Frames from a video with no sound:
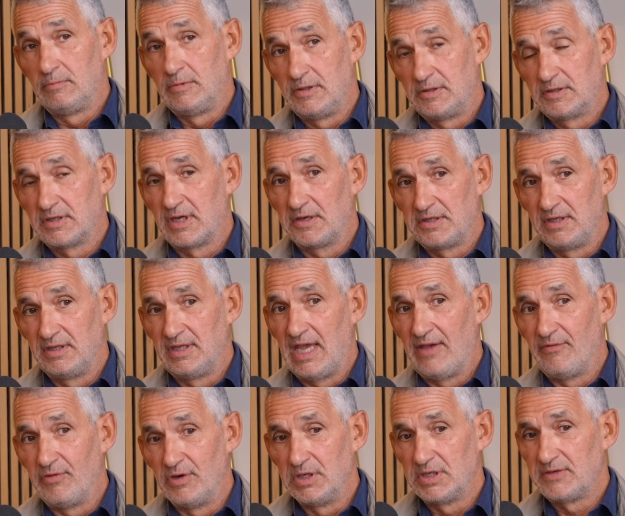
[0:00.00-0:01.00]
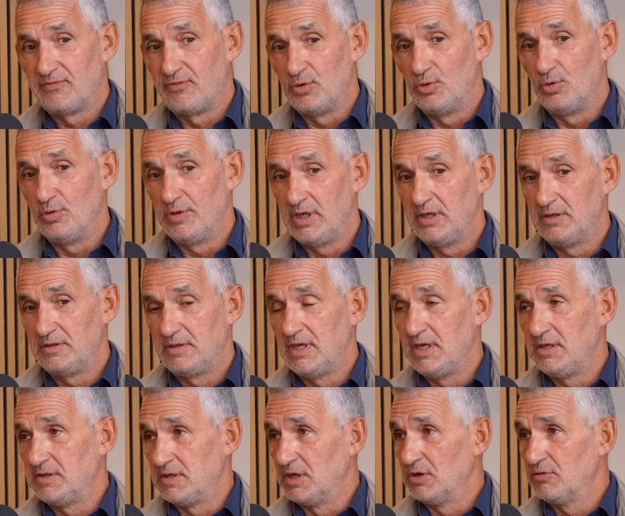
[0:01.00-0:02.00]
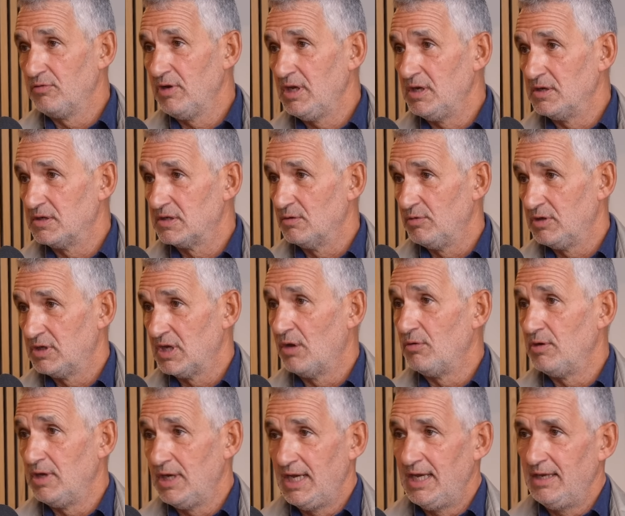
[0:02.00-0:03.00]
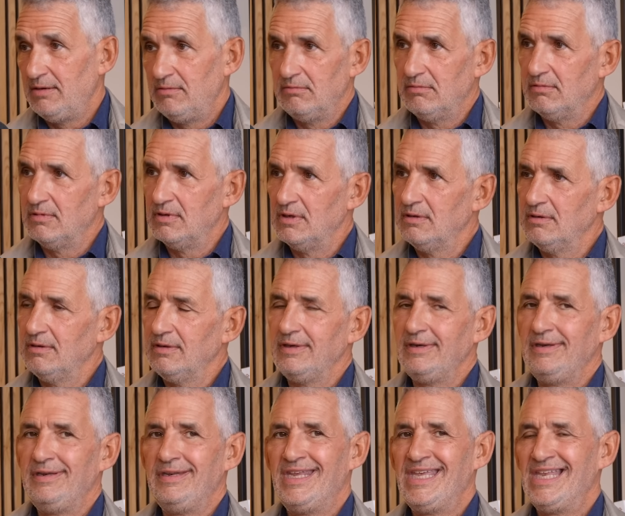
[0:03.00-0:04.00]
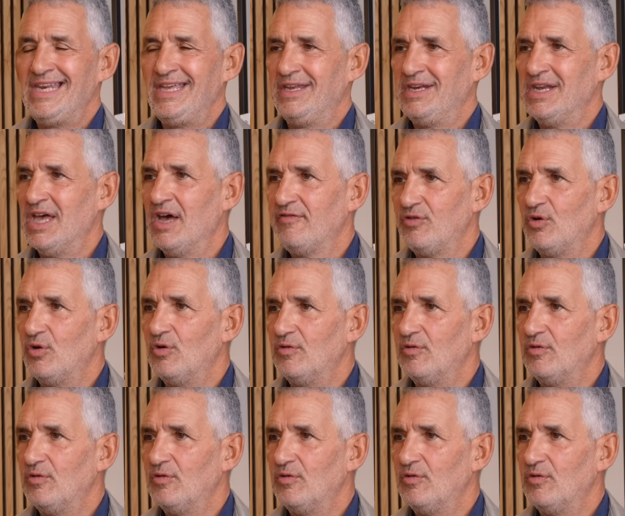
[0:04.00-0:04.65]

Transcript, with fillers: discussing the evidence for all these, these ingredients that we don't eat nearly enough